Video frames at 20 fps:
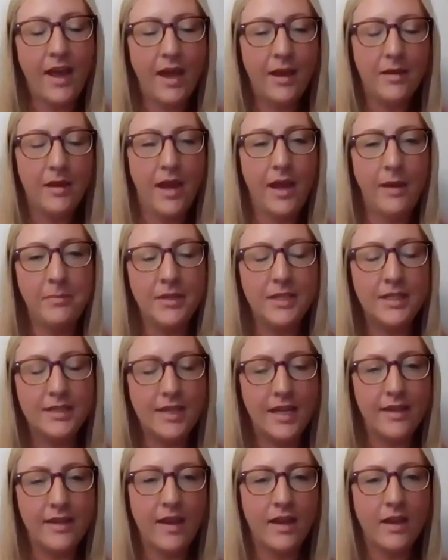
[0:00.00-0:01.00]
happy to
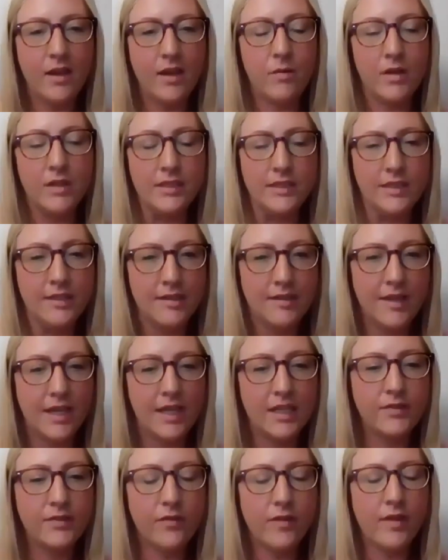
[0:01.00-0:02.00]
take that question, and
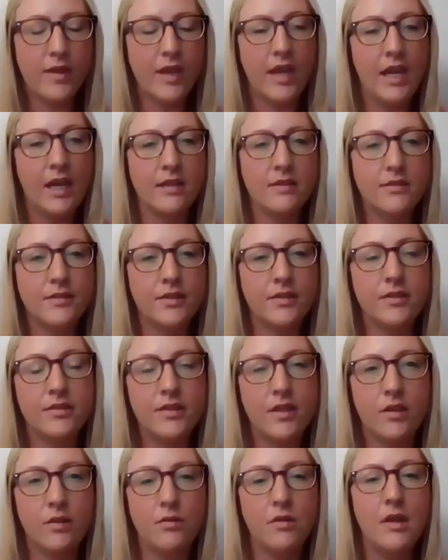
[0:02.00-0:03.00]
thanks for the answer.
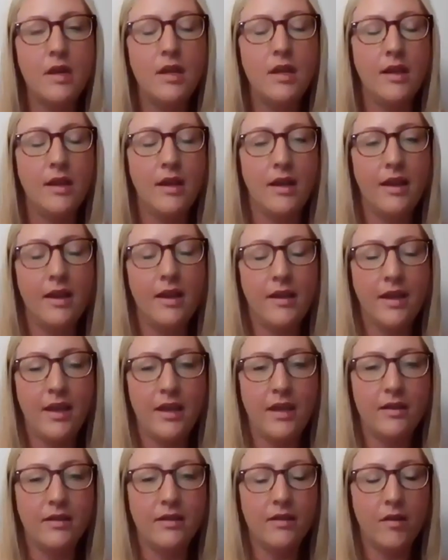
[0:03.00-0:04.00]
So
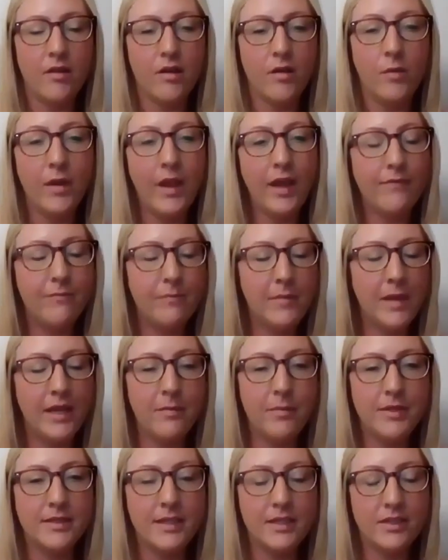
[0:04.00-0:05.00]
again, we have many
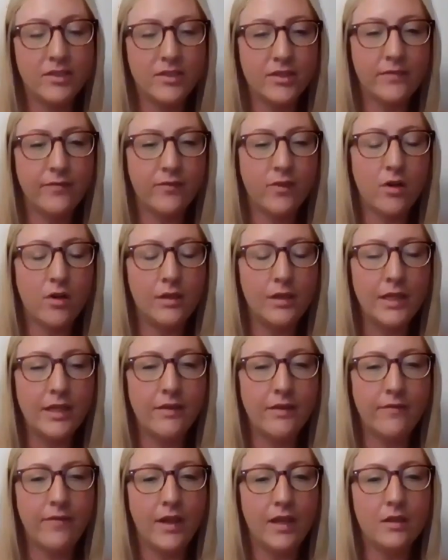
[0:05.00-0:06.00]
positions of currently
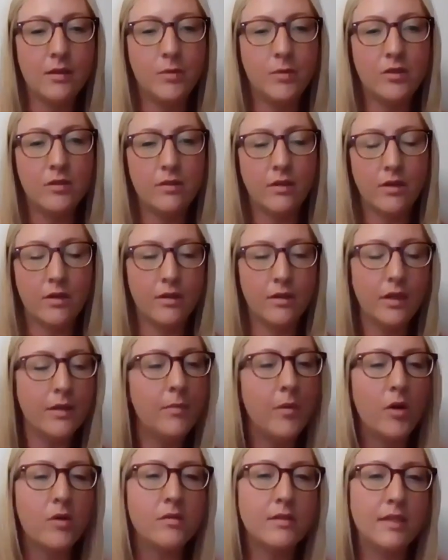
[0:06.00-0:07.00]
available and currently
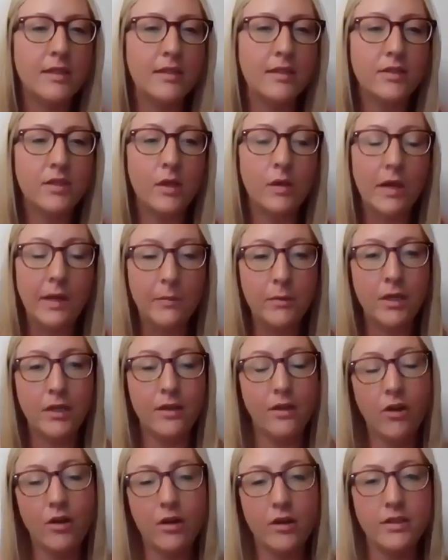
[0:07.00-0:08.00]
posted. So I would
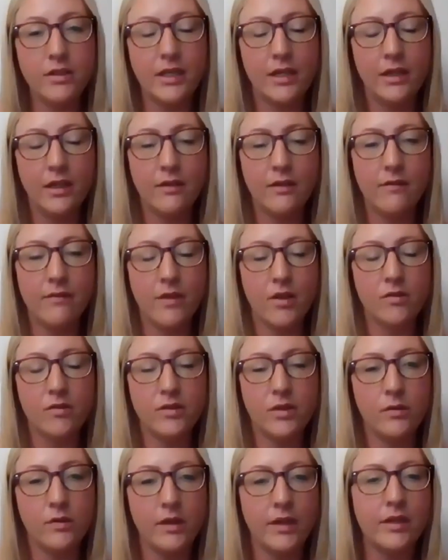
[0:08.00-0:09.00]
encourage any of
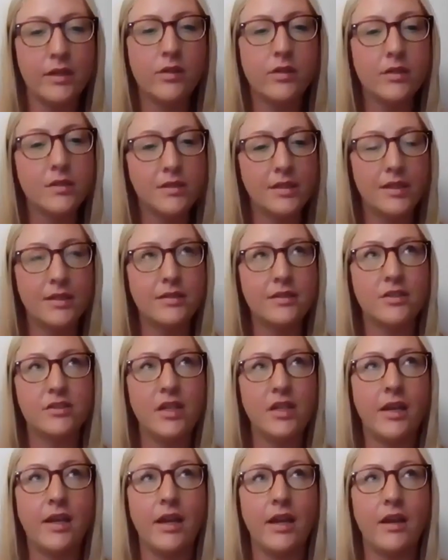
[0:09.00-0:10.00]
those who are interested to
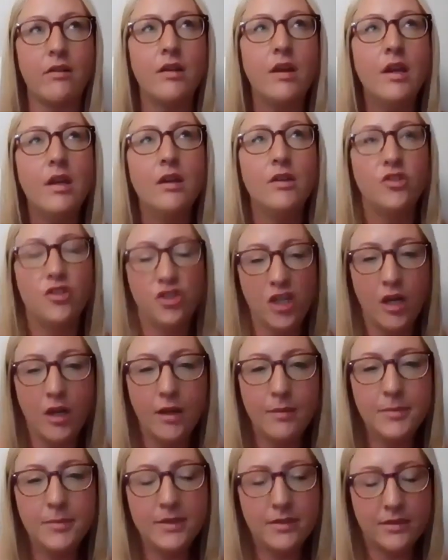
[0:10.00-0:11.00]
check out
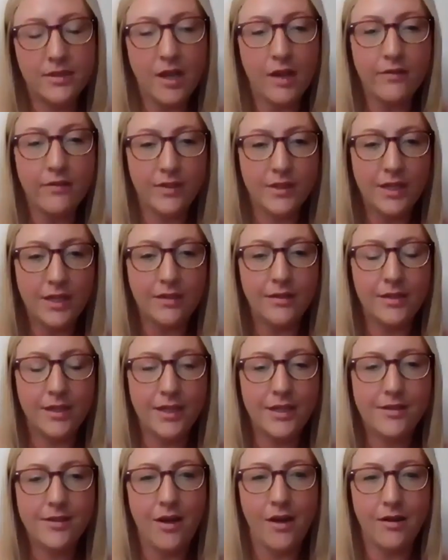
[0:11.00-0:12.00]

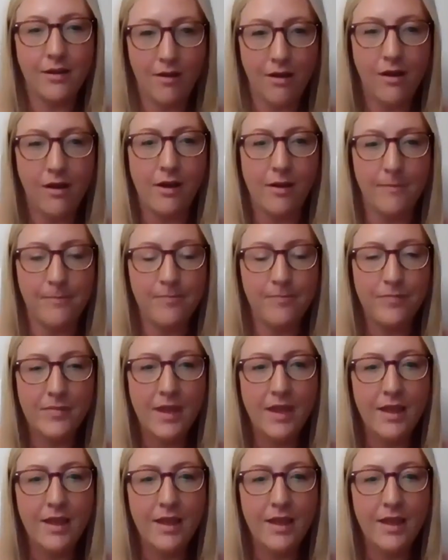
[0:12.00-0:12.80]
jobs.fidelity.com.